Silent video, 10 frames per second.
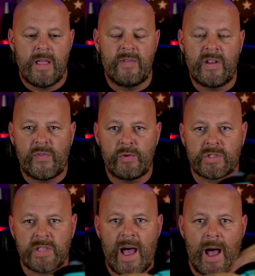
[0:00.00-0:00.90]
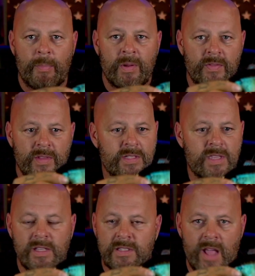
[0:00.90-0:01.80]
Even if you stop, this
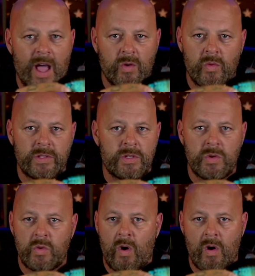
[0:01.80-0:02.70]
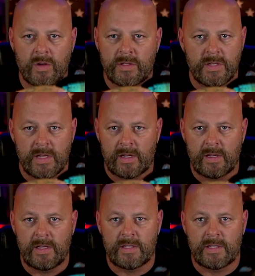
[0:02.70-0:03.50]
thing's not going to do a hard sink.